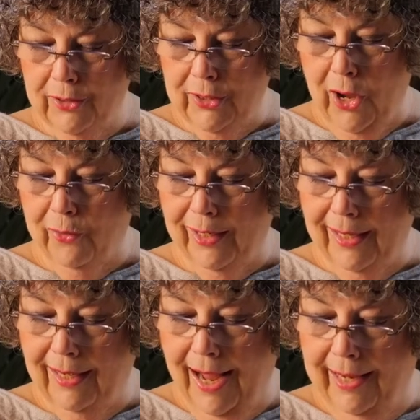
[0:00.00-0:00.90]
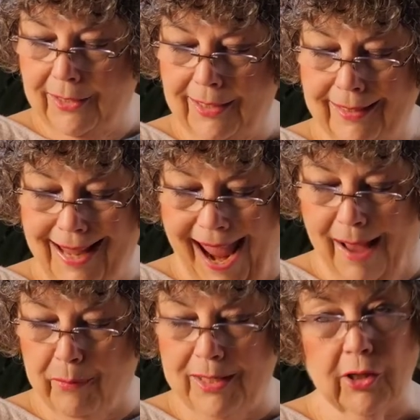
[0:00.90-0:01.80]
coconut, onion,
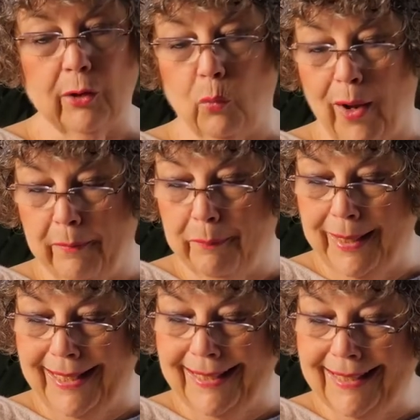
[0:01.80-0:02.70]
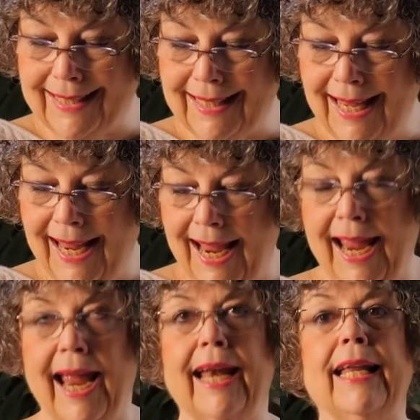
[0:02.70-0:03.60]
cabbage, and white beans.
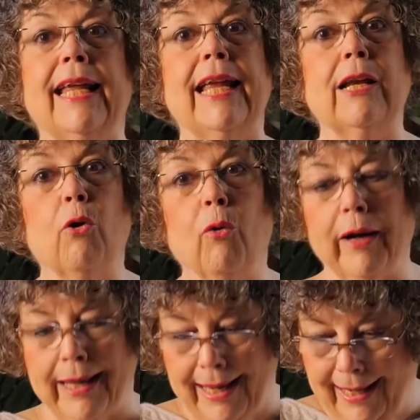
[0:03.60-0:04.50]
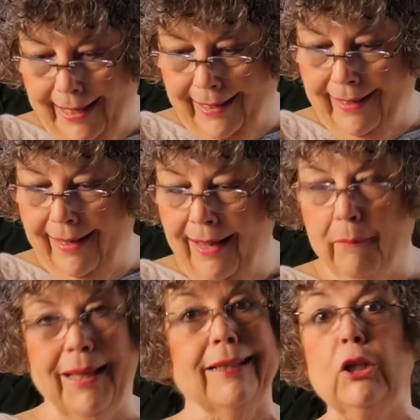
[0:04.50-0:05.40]
And eat organic,
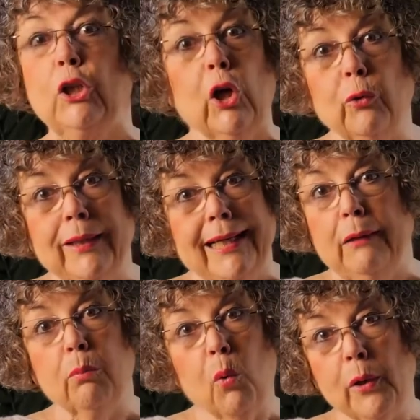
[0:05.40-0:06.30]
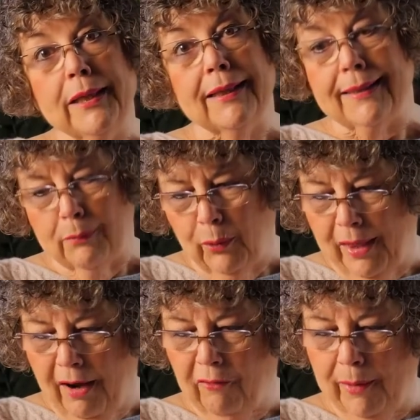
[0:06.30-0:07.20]
because you don't need poisons with
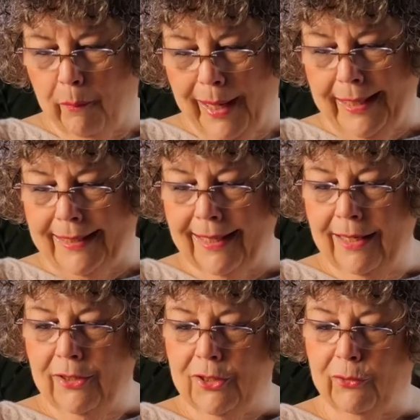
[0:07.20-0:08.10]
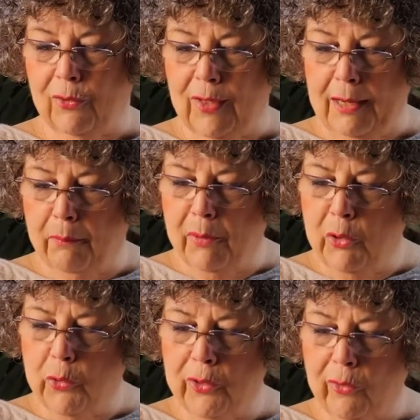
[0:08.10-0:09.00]
every bite. So you need
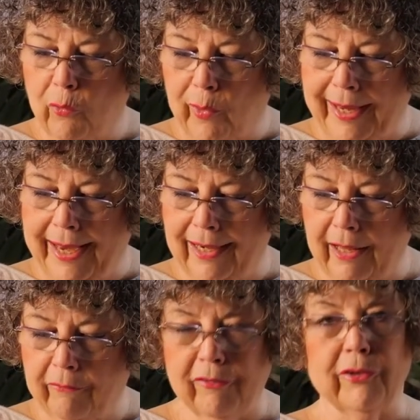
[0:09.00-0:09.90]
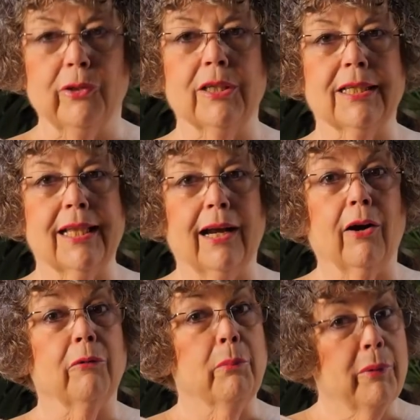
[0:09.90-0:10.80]
pure organic foods that
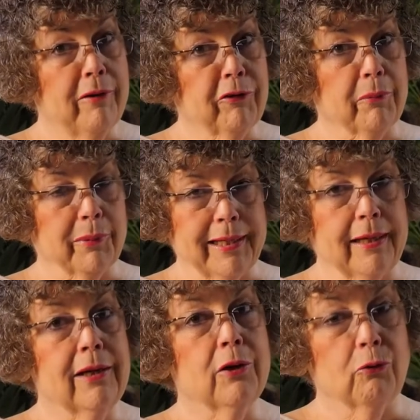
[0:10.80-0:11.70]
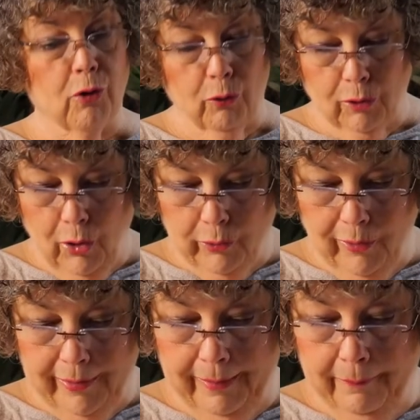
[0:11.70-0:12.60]
are preferably grown locally.